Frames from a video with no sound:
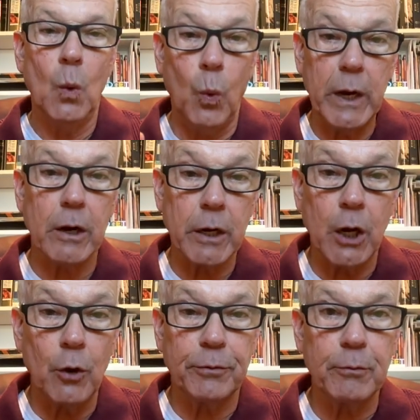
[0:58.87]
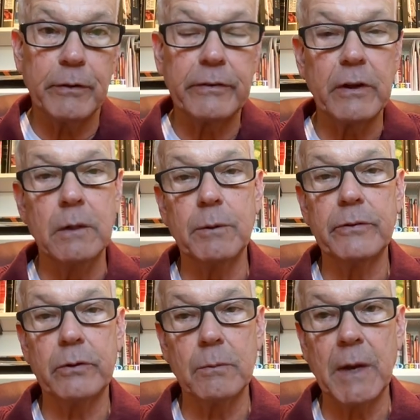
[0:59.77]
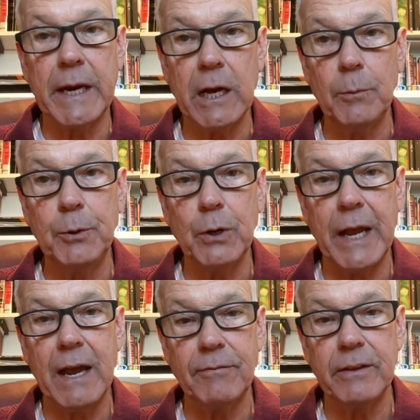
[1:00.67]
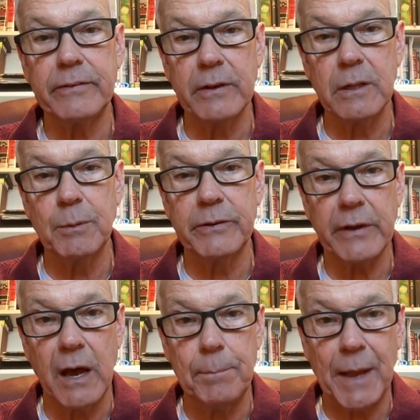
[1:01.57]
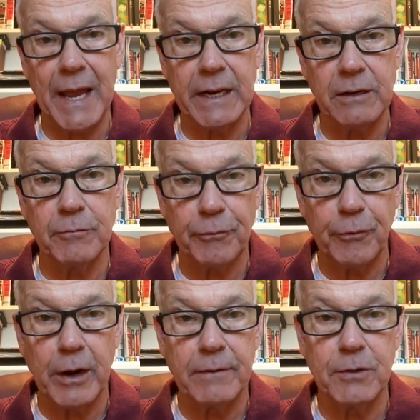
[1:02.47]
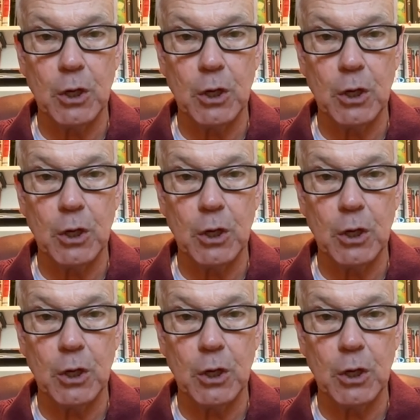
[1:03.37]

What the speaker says: We are going to go through the syllabus, so it might help you to have the syllabus up and in front of